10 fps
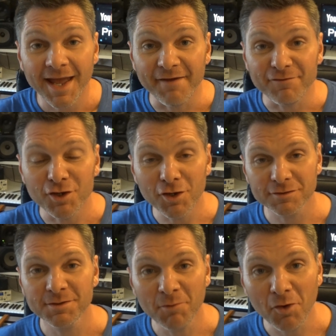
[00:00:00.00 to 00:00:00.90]
If you're
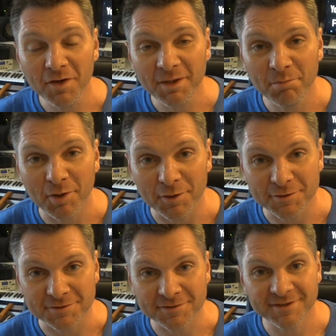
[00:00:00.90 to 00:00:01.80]
not a morning
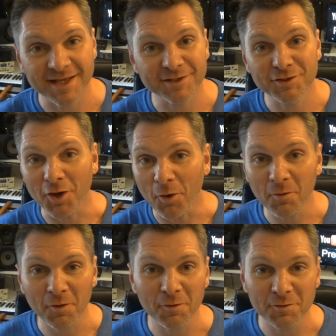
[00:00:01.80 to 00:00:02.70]
person, then
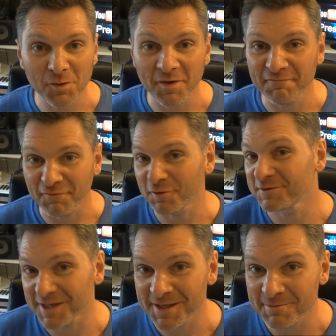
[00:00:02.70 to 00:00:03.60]
don't go and do it
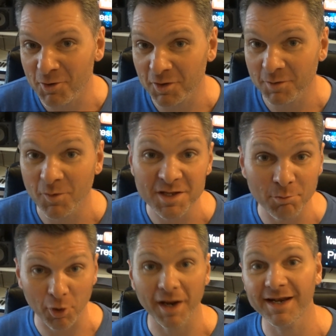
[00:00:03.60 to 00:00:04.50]
first thing in the morning when your
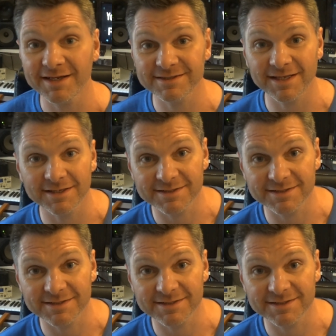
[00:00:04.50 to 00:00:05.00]
brain is still